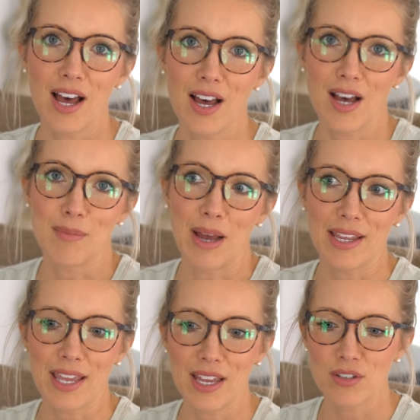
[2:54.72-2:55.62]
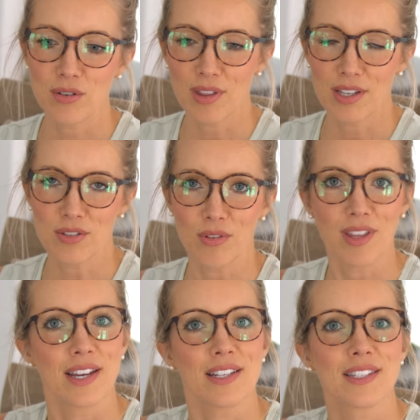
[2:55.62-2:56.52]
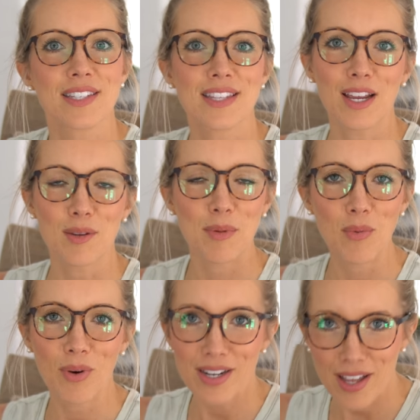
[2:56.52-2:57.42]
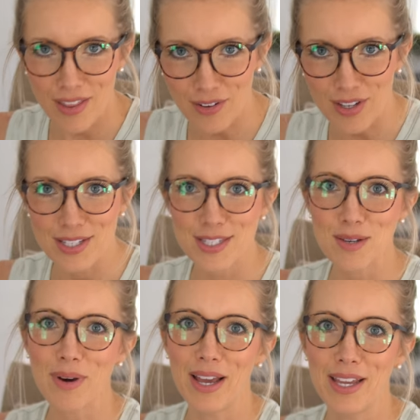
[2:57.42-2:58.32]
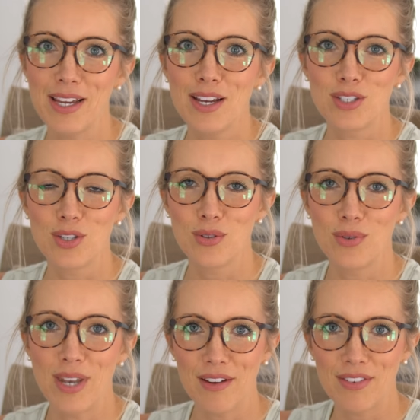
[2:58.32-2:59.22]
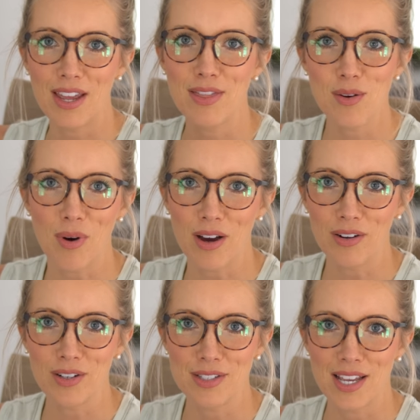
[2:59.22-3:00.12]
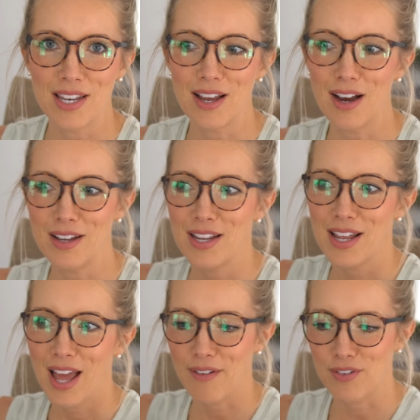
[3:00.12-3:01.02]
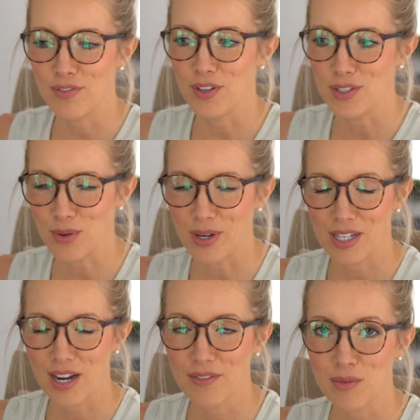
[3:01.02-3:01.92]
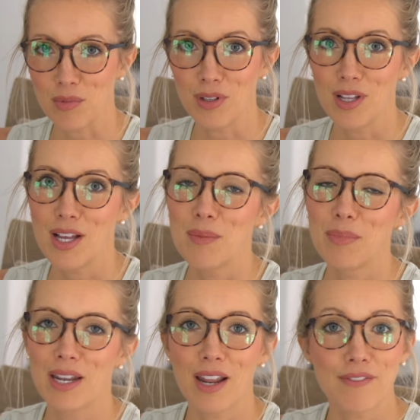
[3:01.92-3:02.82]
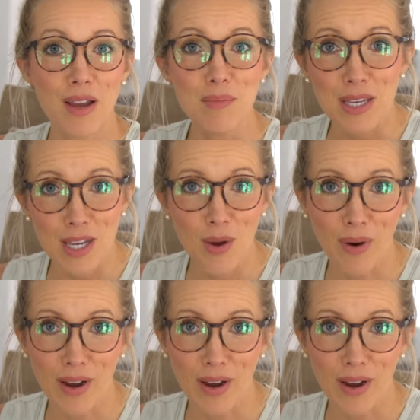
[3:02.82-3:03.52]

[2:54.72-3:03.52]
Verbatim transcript: um, I can't do this or this. That could be one other easy way to navigate the waters and not have to feel so uncomfortable. But if I'm being